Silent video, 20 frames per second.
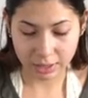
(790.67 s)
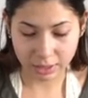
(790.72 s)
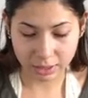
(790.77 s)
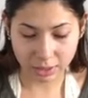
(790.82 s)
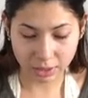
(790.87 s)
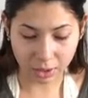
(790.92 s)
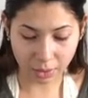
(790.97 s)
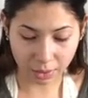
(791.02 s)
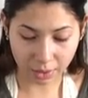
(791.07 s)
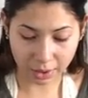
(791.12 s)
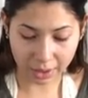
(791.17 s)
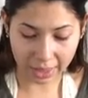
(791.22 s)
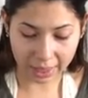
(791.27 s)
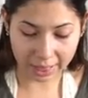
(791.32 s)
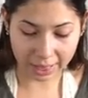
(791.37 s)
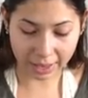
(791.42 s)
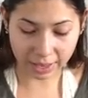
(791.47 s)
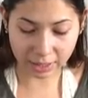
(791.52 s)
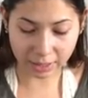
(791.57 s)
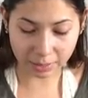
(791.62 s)
So
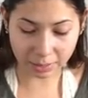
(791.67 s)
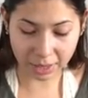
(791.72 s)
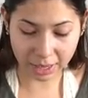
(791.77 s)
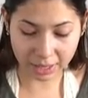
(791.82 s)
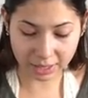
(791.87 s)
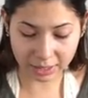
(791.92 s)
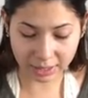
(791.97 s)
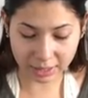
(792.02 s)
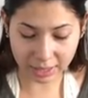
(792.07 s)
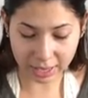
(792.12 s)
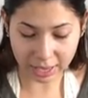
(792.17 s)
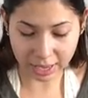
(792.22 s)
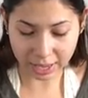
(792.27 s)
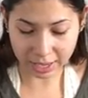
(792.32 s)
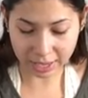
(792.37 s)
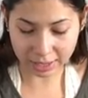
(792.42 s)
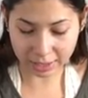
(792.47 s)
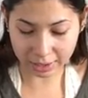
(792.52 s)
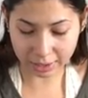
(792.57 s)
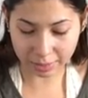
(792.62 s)
it does mix
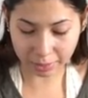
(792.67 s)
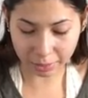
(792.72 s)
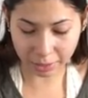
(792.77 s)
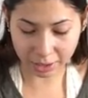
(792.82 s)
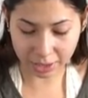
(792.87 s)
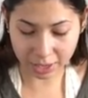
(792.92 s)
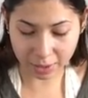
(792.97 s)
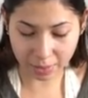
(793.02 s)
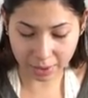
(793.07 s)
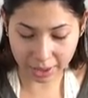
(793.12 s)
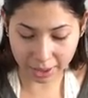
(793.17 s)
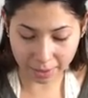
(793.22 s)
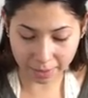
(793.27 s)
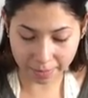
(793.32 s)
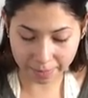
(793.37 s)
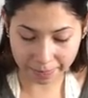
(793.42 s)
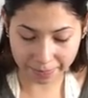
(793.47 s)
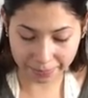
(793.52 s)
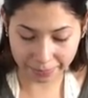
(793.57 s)
in pretty well.